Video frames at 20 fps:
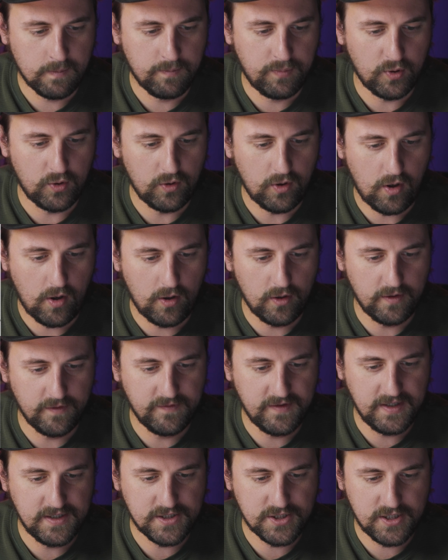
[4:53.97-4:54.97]
pull all
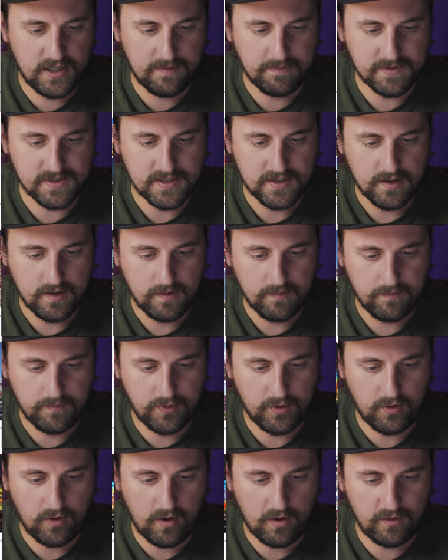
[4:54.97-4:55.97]
of these chips,
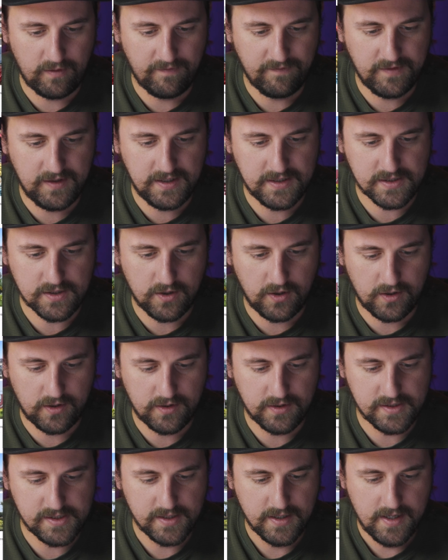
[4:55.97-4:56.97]
pull all of these
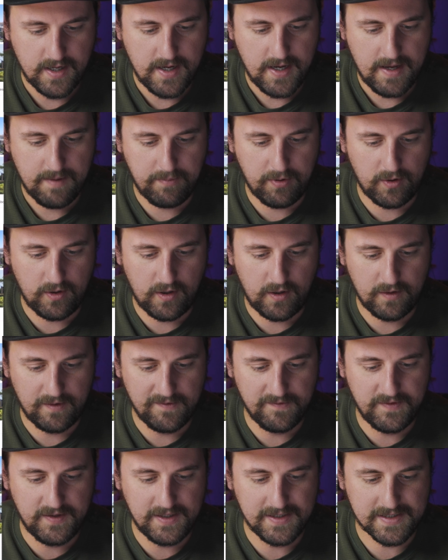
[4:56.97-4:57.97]
cards, pull all
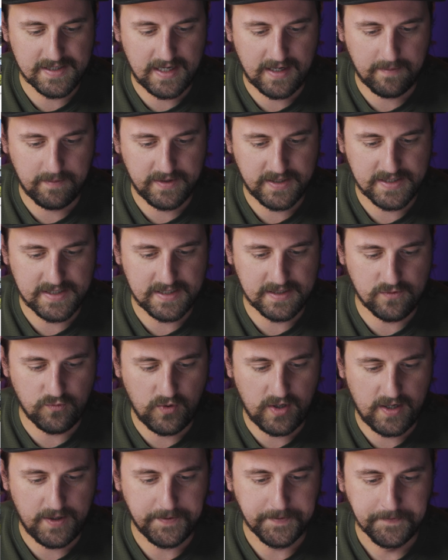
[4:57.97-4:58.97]
of these segments as
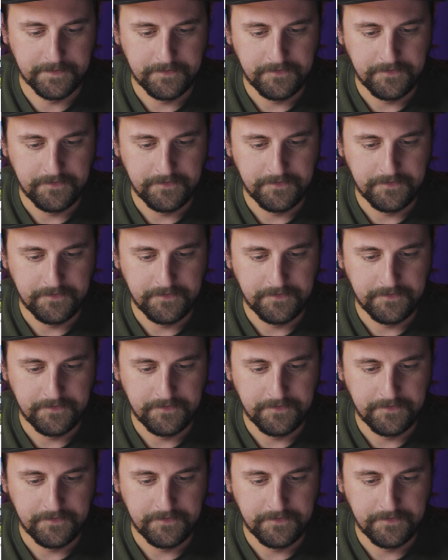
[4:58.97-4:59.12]
well.